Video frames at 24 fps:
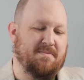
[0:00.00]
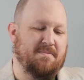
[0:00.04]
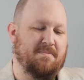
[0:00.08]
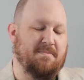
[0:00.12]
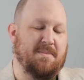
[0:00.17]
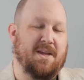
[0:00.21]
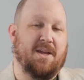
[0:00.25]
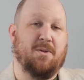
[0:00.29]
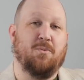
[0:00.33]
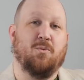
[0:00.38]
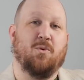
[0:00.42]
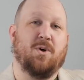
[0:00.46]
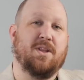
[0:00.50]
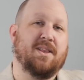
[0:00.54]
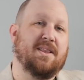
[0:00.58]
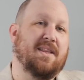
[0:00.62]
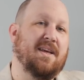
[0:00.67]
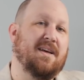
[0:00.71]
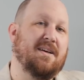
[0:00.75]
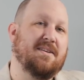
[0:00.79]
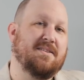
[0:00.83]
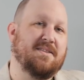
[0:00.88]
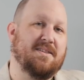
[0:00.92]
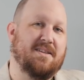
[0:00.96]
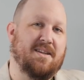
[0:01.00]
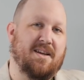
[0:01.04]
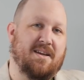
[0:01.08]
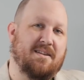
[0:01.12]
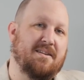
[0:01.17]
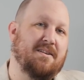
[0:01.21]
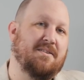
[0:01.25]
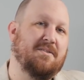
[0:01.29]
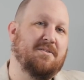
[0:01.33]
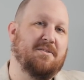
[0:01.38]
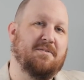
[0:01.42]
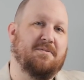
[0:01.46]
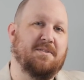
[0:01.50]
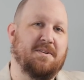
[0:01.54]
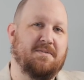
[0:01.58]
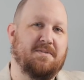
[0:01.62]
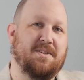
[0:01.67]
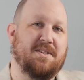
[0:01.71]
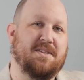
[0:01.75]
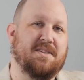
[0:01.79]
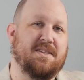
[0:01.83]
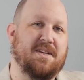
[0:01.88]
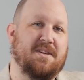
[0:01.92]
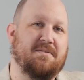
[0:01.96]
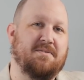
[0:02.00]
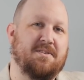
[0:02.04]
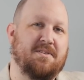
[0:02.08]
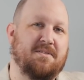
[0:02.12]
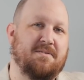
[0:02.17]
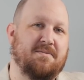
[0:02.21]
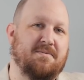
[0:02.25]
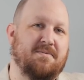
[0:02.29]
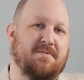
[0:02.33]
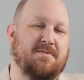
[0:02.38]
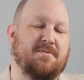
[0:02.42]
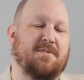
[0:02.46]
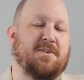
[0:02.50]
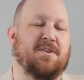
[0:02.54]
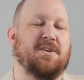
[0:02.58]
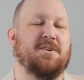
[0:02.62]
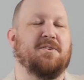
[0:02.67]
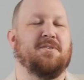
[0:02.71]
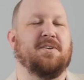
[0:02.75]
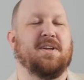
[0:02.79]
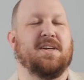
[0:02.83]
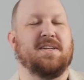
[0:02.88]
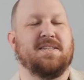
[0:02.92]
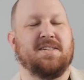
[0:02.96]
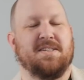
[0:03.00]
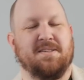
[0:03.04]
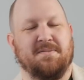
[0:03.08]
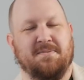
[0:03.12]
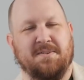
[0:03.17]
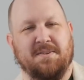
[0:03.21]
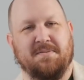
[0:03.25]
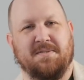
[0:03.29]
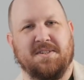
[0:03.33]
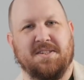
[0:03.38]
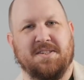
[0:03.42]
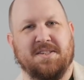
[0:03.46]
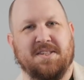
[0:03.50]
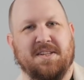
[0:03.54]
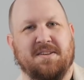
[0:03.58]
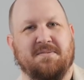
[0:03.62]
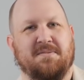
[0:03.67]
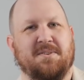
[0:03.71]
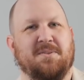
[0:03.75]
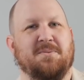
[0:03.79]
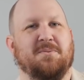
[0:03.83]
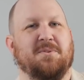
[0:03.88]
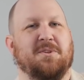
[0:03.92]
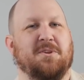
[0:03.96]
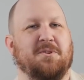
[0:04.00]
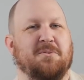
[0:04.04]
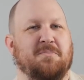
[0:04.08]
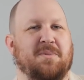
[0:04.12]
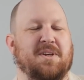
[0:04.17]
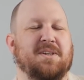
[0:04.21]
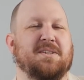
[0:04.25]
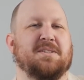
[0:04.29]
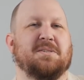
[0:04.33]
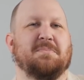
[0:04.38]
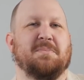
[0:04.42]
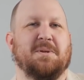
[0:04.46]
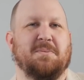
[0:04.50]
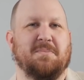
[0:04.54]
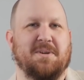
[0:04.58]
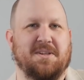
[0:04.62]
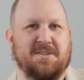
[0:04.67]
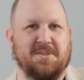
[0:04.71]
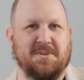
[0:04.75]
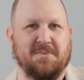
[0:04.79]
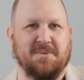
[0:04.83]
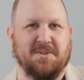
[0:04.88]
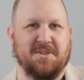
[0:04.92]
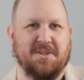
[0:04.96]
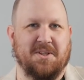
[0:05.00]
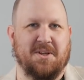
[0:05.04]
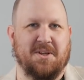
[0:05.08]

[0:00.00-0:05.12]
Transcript: Made 1,957 for the year 1957 when the OMEGA Speedmaster was